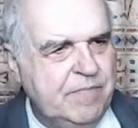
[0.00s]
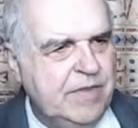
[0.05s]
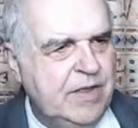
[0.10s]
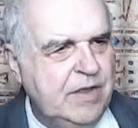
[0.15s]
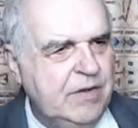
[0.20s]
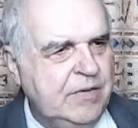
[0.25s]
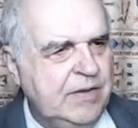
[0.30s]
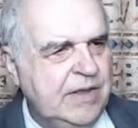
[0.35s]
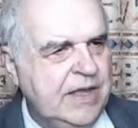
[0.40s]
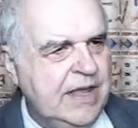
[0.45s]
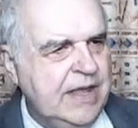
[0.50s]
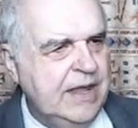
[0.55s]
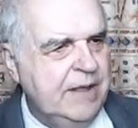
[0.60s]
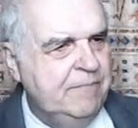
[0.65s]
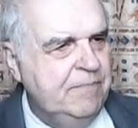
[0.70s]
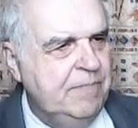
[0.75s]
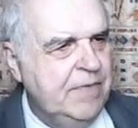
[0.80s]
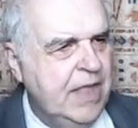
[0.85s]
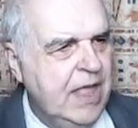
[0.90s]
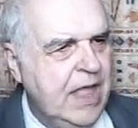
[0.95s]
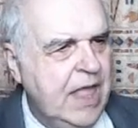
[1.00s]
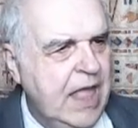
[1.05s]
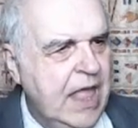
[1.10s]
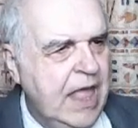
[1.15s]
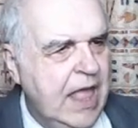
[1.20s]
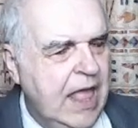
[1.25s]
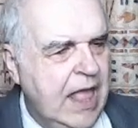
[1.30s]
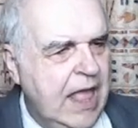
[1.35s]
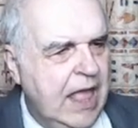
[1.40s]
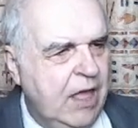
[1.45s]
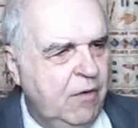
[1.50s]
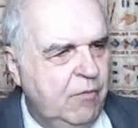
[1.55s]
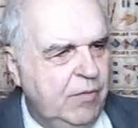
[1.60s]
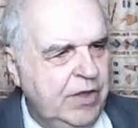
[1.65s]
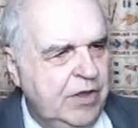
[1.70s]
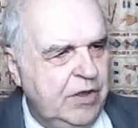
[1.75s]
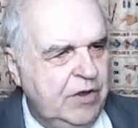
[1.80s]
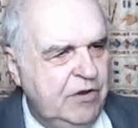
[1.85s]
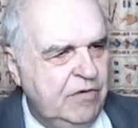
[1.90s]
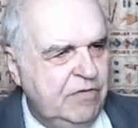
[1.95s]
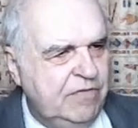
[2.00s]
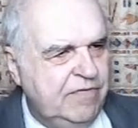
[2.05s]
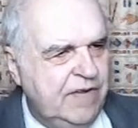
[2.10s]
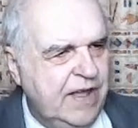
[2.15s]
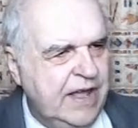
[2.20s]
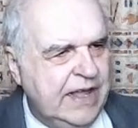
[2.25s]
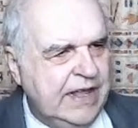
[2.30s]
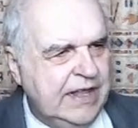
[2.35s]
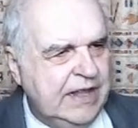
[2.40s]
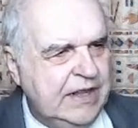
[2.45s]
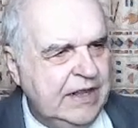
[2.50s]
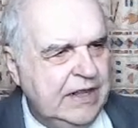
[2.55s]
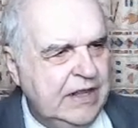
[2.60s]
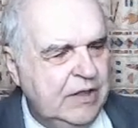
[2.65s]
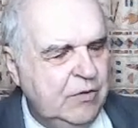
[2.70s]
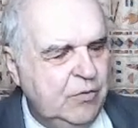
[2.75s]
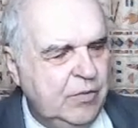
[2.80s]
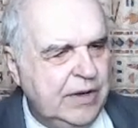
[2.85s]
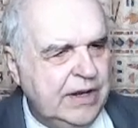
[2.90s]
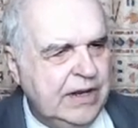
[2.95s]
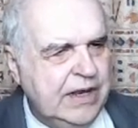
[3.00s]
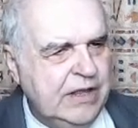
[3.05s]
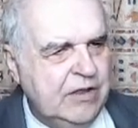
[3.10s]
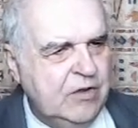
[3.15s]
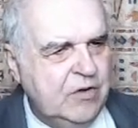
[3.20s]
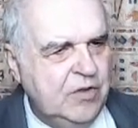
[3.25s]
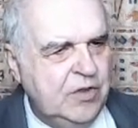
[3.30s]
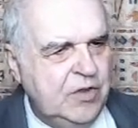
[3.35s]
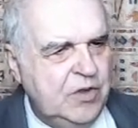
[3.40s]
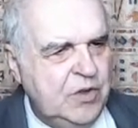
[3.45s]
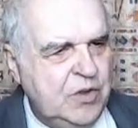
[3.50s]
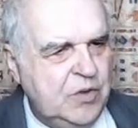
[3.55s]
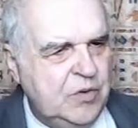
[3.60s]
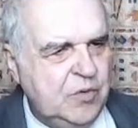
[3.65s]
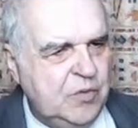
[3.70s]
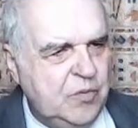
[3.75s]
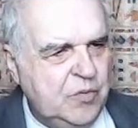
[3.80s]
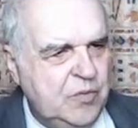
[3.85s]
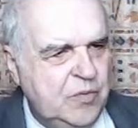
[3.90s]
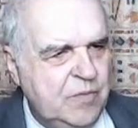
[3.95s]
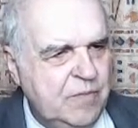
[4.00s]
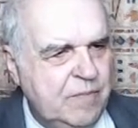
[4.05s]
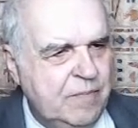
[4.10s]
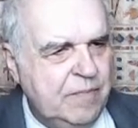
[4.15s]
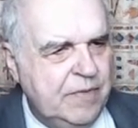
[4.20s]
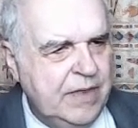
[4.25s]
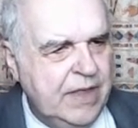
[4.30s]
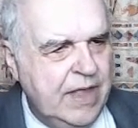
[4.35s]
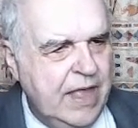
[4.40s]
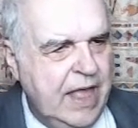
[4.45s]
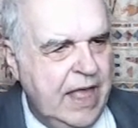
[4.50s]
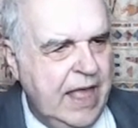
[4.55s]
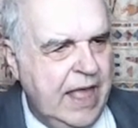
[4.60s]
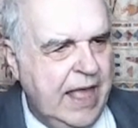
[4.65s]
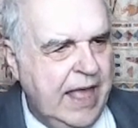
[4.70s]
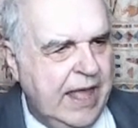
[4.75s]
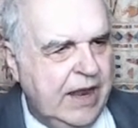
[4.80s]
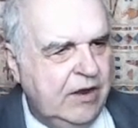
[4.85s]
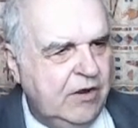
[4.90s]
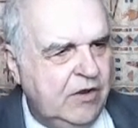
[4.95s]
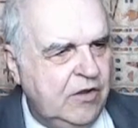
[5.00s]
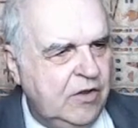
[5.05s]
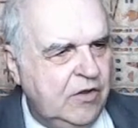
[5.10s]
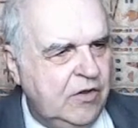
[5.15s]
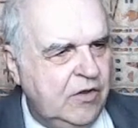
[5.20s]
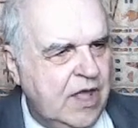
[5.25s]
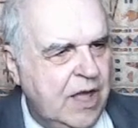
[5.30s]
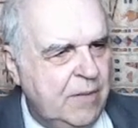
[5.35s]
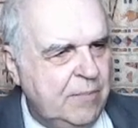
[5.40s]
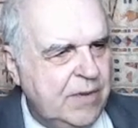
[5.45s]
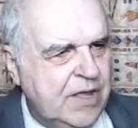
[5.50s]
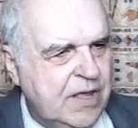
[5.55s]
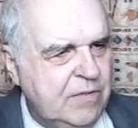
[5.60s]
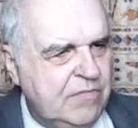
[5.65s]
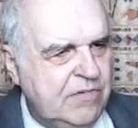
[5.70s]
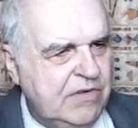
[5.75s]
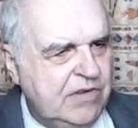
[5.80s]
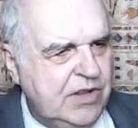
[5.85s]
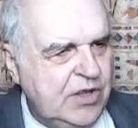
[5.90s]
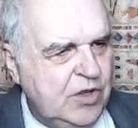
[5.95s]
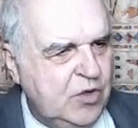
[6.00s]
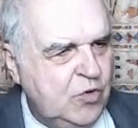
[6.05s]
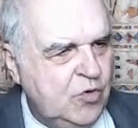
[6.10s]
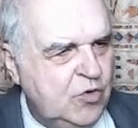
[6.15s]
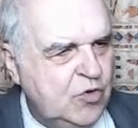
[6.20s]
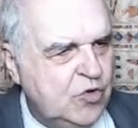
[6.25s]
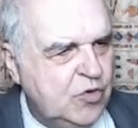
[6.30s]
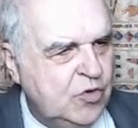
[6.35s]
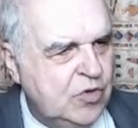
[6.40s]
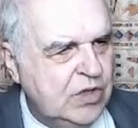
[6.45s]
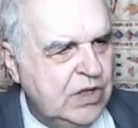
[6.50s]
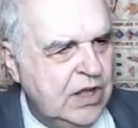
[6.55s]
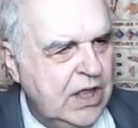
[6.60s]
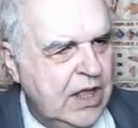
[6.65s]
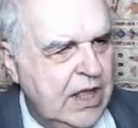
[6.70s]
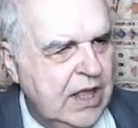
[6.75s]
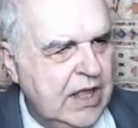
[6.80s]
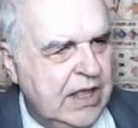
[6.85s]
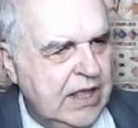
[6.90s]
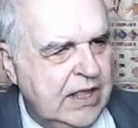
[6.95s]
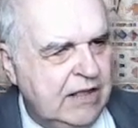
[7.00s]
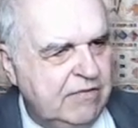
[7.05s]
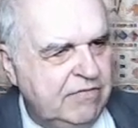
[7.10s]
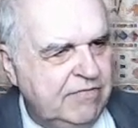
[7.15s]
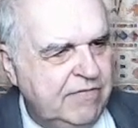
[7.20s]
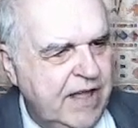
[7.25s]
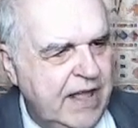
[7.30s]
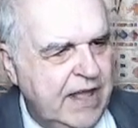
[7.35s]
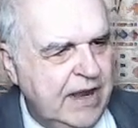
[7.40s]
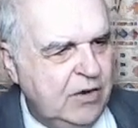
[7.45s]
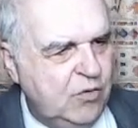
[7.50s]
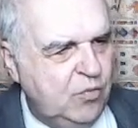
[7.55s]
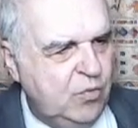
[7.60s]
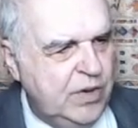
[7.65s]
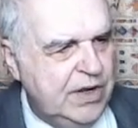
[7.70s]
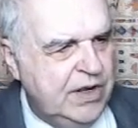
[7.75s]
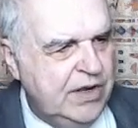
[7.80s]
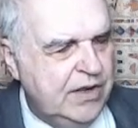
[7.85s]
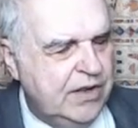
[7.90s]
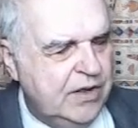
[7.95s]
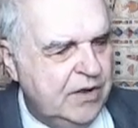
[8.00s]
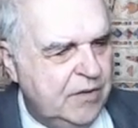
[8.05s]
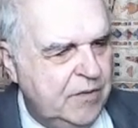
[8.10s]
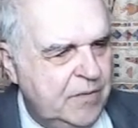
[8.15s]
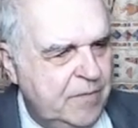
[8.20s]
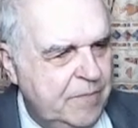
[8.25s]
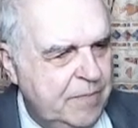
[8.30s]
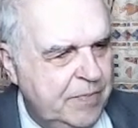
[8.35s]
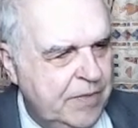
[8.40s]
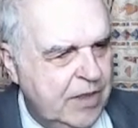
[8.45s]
Okay, we go to File, we click on New, and up comes the usual filer window.